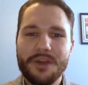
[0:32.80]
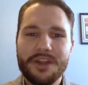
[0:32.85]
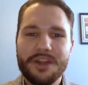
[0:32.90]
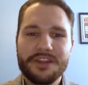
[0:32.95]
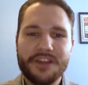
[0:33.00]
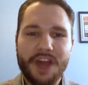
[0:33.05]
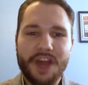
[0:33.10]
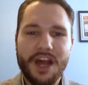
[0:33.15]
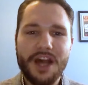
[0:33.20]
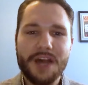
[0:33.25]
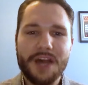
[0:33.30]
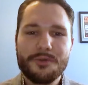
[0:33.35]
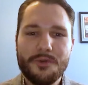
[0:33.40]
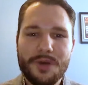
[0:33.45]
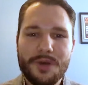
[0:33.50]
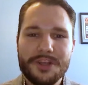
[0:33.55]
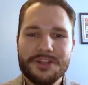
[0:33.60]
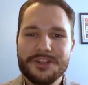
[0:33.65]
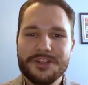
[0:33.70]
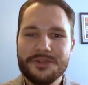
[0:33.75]
One of the top
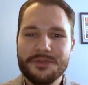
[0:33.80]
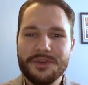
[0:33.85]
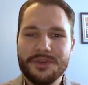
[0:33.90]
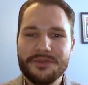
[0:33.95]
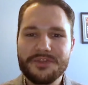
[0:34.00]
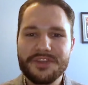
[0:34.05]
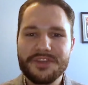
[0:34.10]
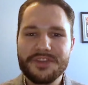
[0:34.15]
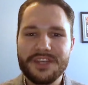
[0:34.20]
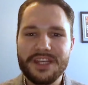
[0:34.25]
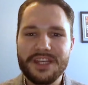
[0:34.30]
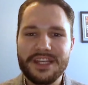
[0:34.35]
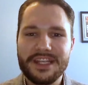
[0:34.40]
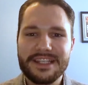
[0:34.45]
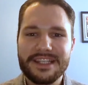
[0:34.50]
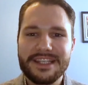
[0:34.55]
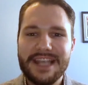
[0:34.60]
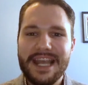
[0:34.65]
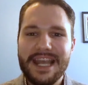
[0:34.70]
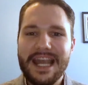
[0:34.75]
questions we've seen
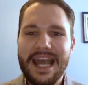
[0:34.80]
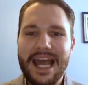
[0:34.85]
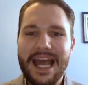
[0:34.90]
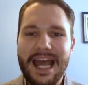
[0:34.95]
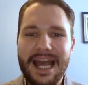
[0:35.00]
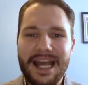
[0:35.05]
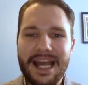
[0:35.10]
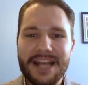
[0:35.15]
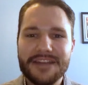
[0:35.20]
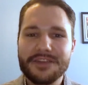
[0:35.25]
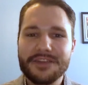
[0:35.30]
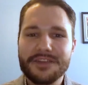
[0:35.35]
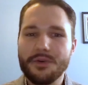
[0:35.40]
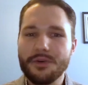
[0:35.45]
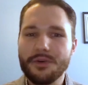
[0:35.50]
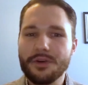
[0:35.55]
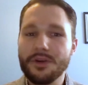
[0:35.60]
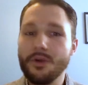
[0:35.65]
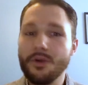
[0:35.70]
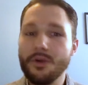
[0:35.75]
is, has
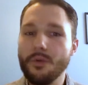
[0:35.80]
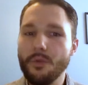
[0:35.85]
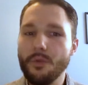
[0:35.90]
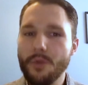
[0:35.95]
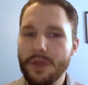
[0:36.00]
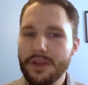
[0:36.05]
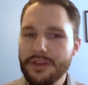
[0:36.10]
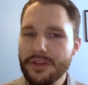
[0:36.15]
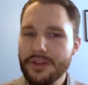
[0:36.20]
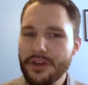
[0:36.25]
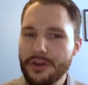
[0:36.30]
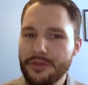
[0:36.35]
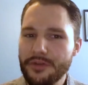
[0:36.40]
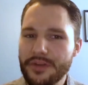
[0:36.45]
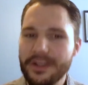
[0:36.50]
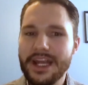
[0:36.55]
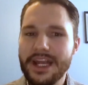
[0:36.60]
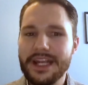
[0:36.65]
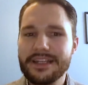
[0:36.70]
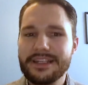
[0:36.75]
or will the
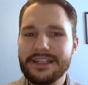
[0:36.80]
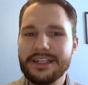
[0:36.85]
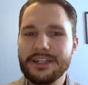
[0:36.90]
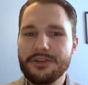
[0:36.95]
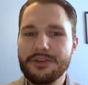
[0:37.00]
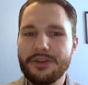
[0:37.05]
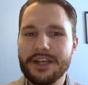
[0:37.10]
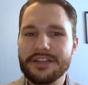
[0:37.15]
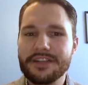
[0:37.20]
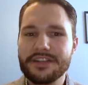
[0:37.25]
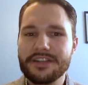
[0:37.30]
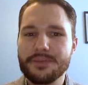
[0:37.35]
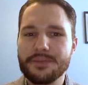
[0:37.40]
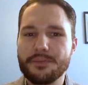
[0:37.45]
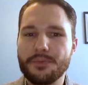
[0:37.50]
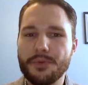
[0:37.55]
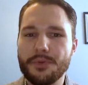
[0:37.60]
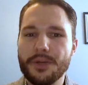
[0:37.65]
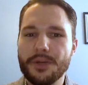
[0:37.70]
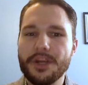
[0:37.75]
COVID-19 crisis
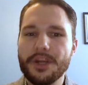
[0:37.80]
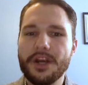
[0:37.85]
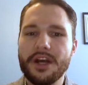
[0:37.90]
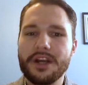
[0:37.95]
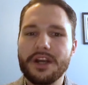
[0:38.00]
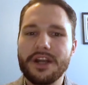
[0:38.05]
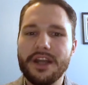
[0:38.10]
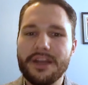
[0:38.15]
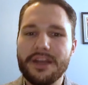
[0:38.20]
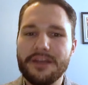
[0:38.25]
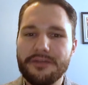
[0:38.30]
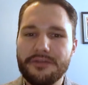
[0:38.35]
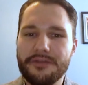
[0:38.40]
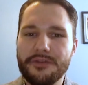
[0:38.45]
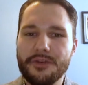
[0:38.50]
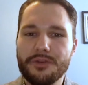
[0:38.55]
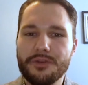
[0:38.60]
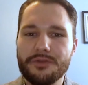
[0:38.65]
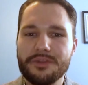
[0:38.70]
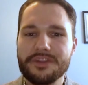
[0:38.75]
bring on a
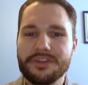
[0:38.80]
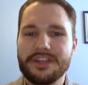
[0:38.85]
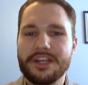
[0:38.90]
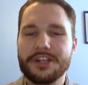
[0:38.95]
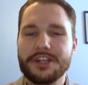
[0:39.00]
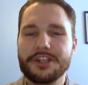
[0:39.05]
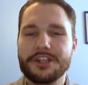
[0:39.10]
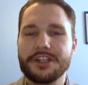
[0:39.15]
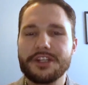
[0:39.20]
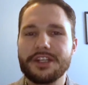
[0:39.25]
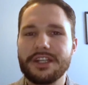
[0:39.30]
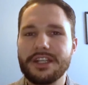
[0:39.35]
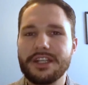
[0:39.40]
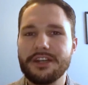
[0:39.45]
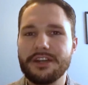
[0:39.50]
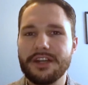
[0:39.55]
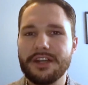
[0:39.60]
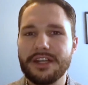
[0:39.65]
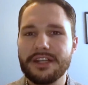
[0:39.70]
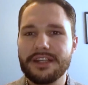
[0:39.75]
full recession
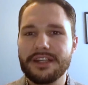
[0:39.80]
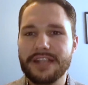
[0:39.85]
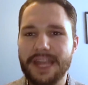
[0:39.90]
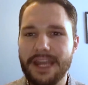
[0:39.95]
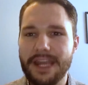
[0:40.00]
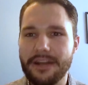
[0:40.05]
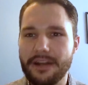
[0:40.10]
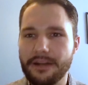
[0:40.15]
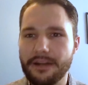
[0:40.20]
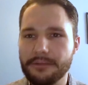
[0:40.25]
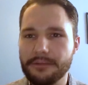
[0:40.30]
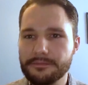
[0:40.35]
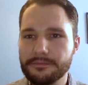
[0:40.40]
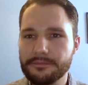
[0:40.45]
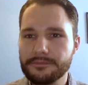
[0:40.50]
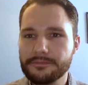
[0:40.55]
here in Canada?